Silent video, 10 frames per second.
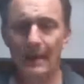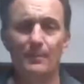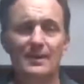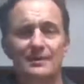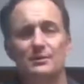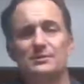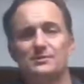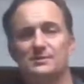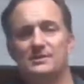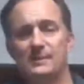But it also
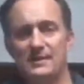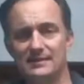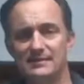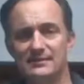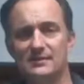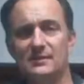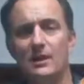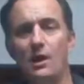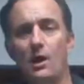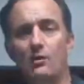spins
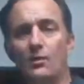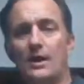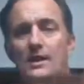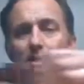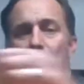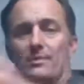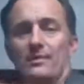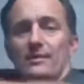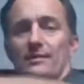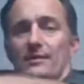around
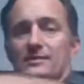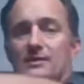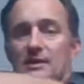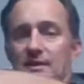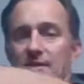the sun.